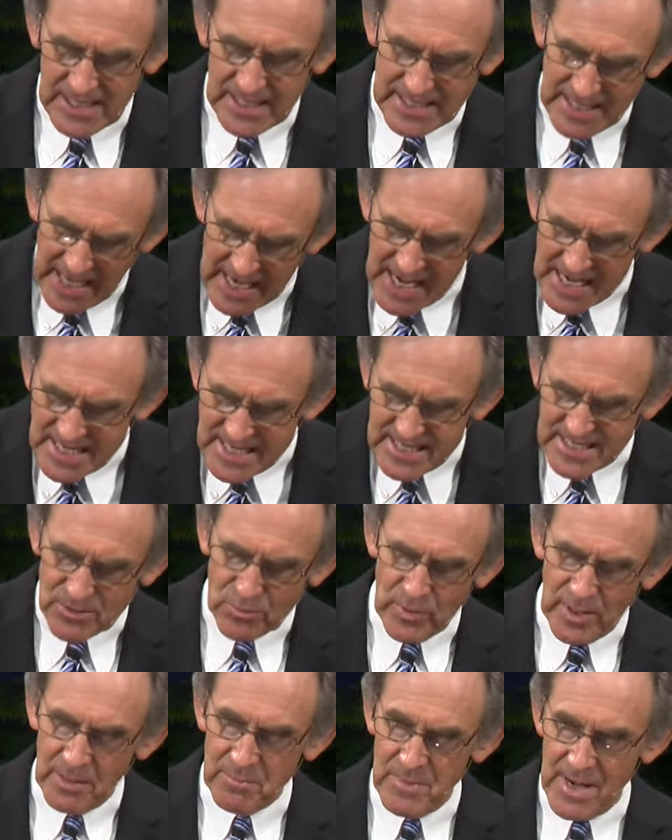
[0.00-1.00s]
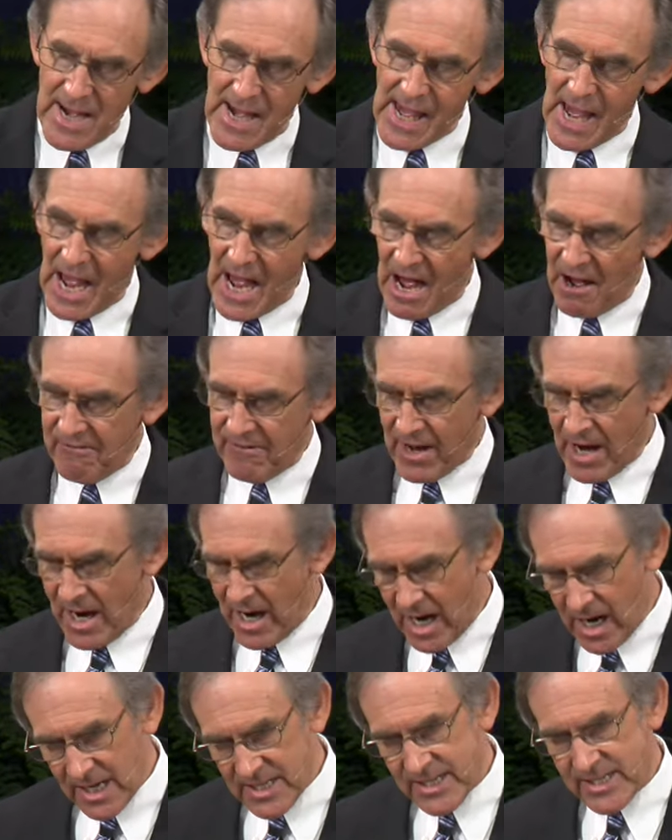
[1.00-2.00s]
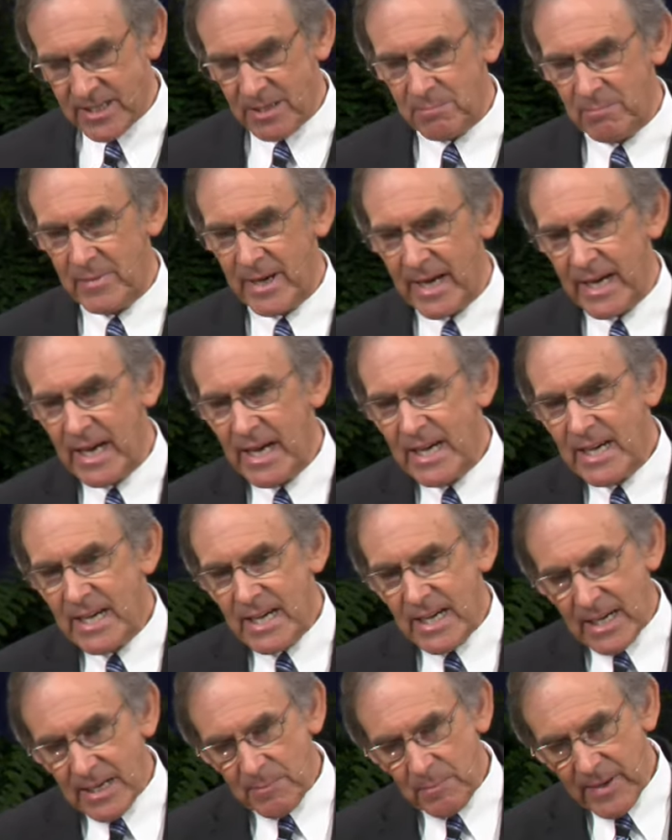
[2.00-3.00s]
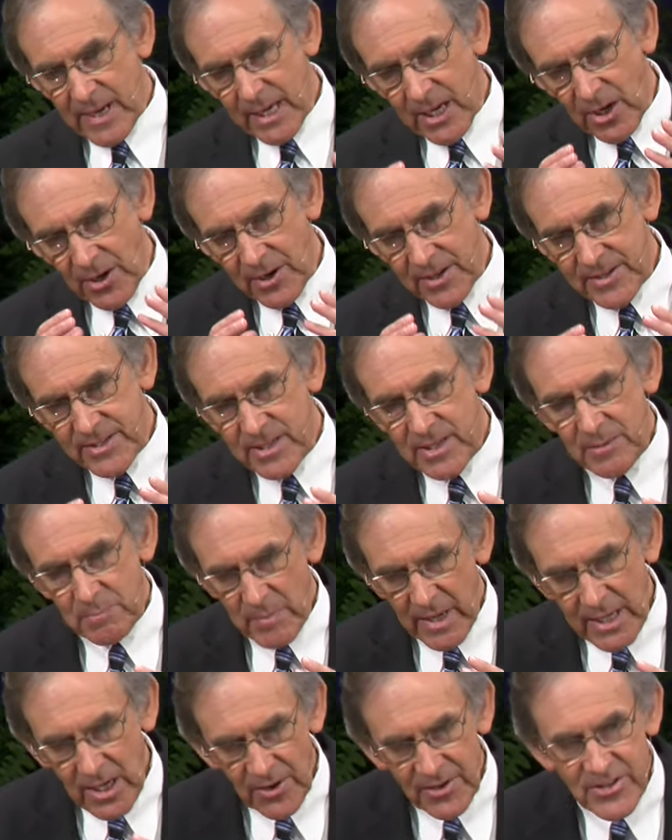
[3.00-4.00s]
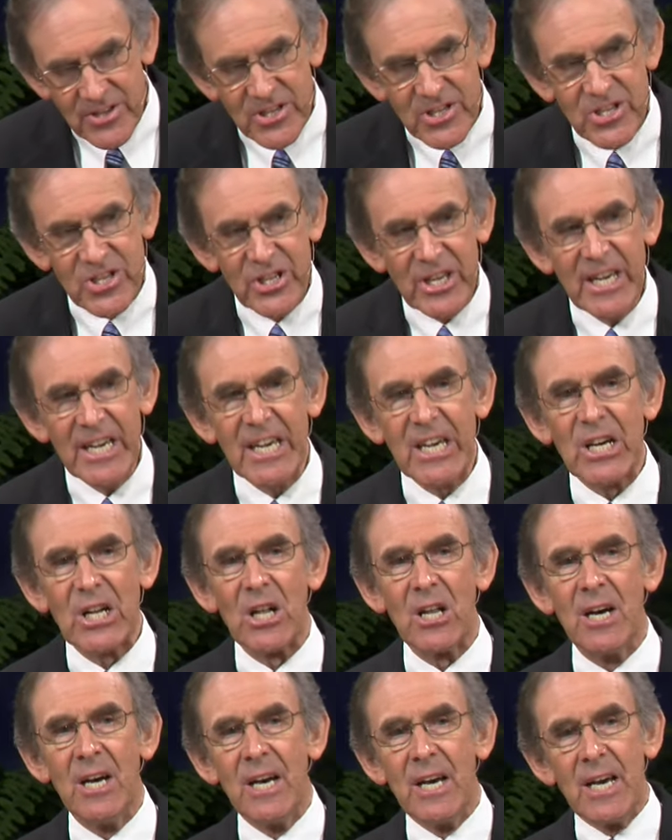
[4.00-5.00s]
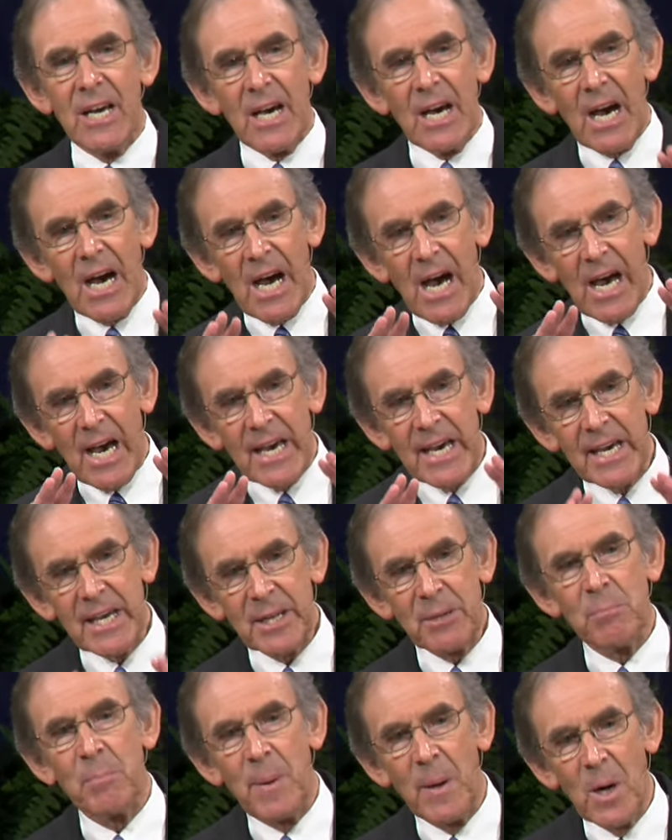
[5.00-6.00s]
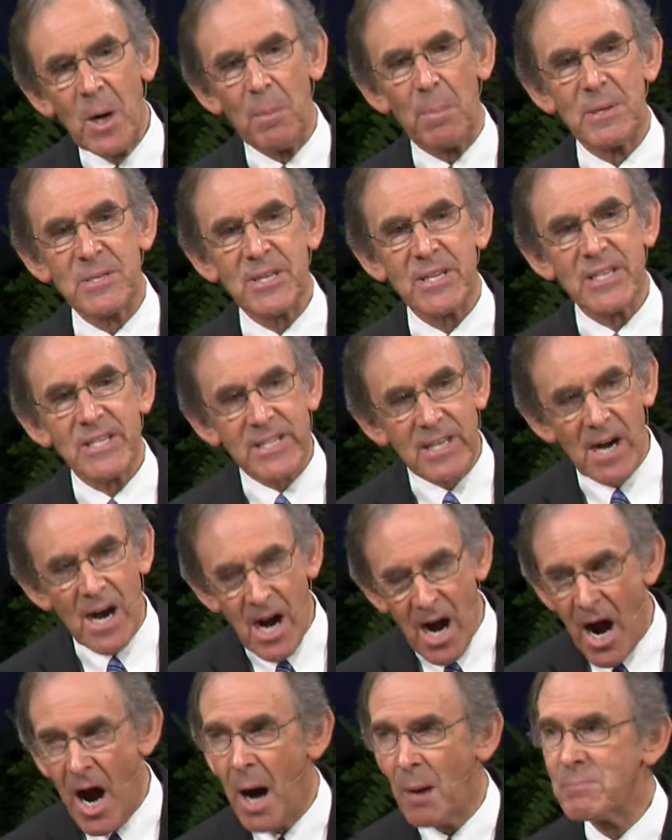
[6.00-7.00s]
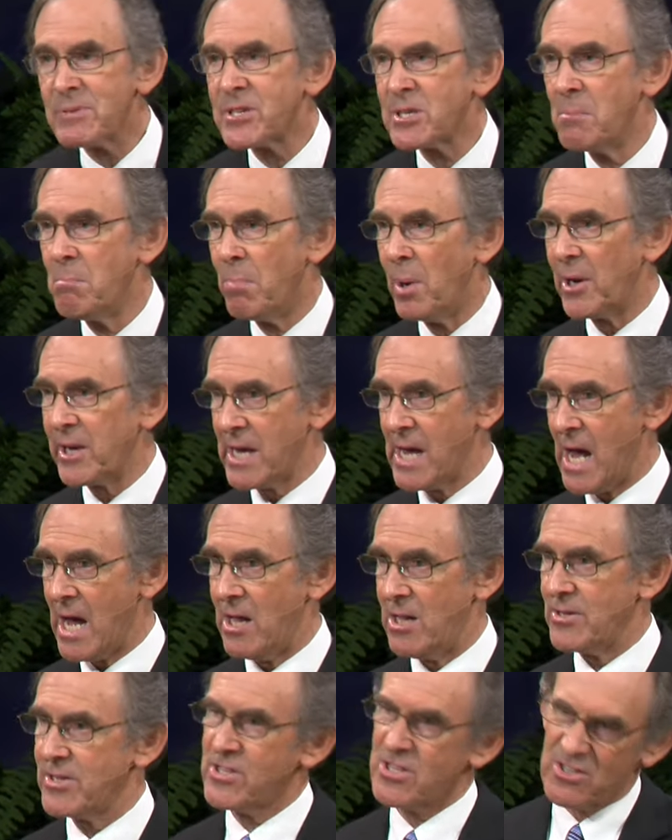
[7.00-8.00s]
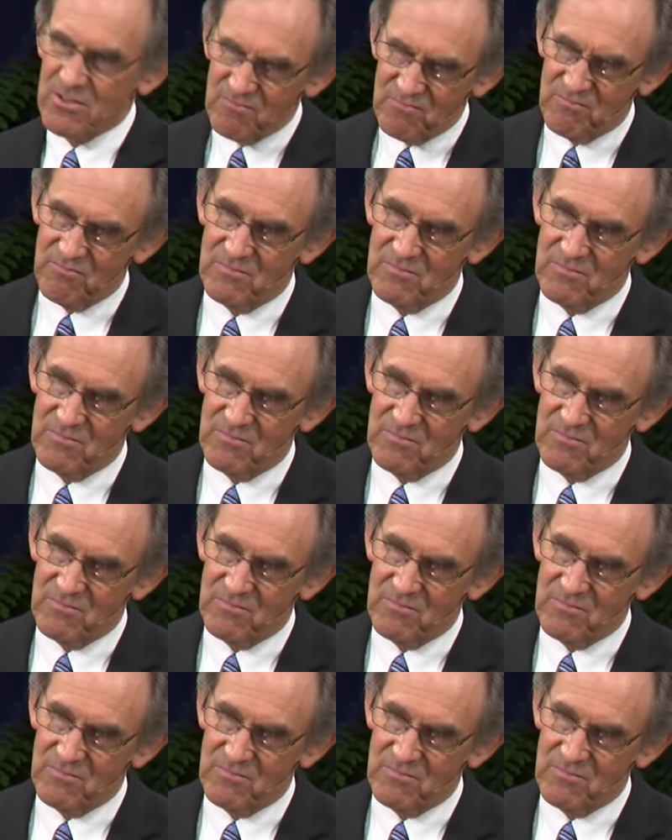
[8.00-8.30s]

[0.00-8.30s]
Yes, we may have hearts that may conceal hidden purposes to harm somebody else.